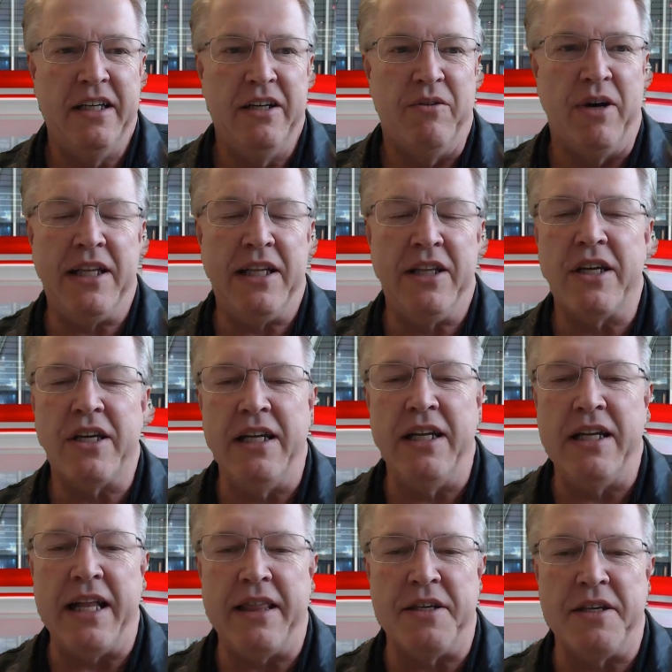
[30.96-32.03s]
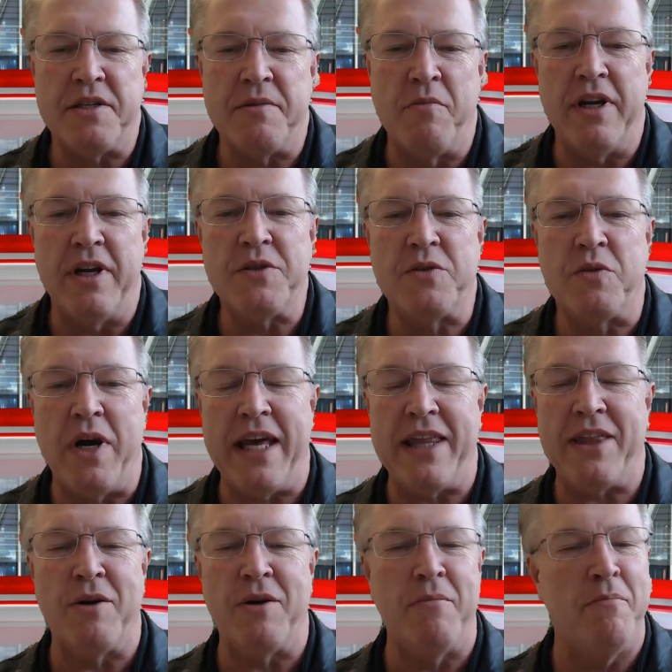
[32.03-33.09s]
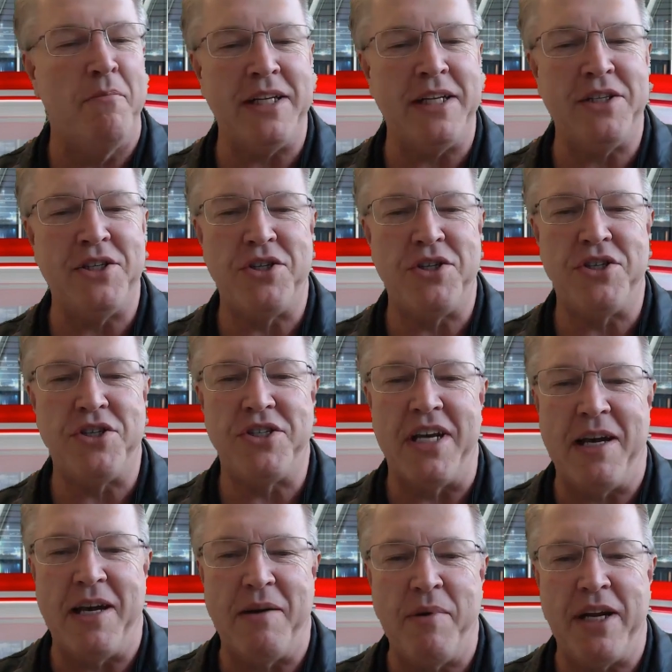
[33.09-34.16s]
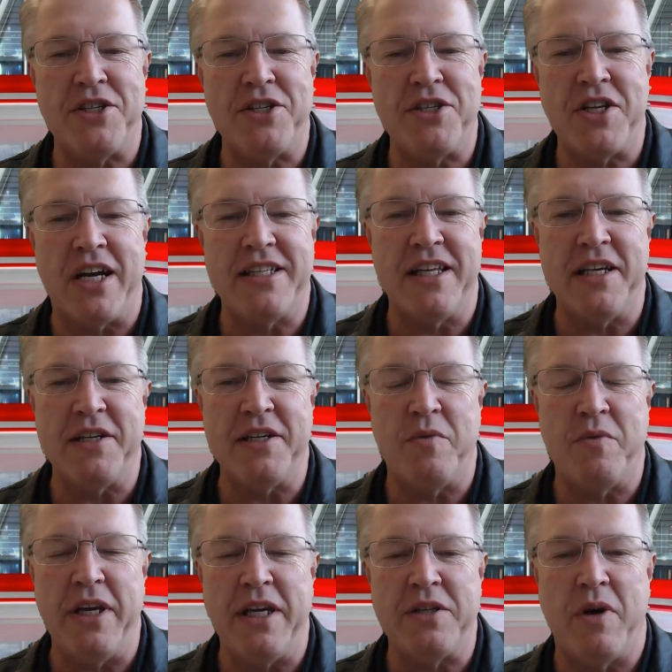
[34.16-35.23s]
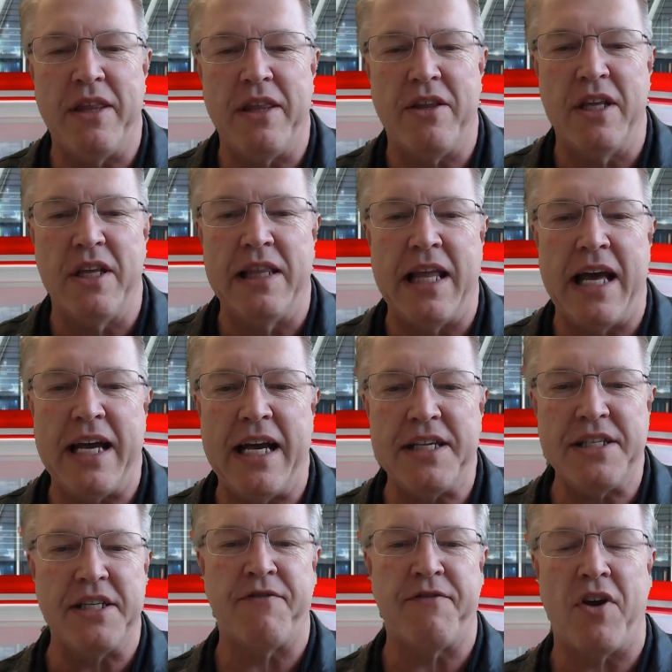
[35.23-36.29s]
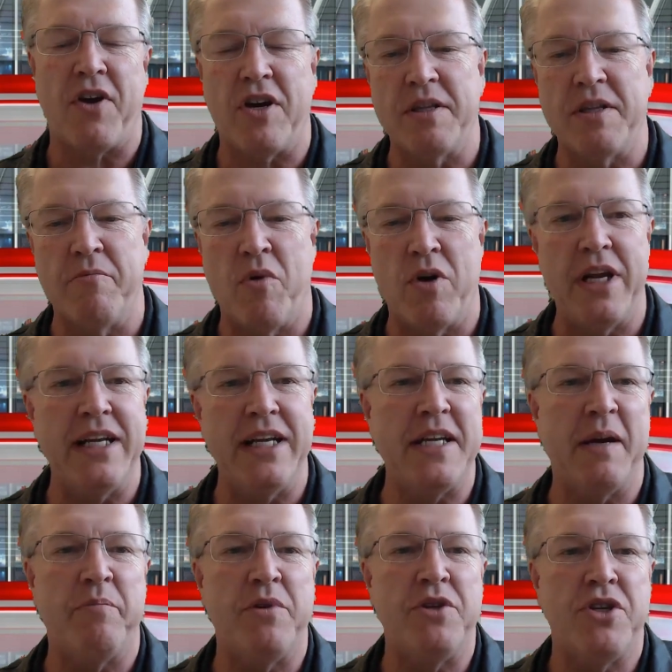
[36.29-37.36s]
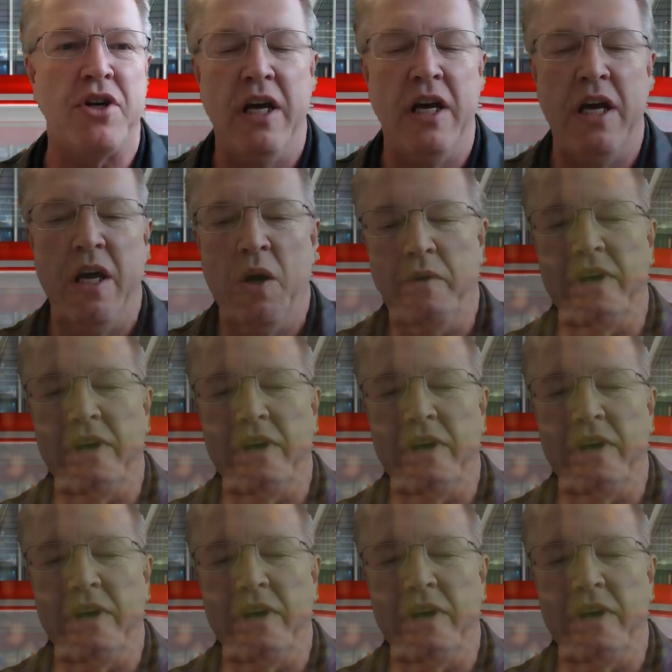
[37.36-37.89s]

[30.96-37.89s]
Well, looking at this morning's weather, much better start to this week's weather than last as far as the morning temperature. We've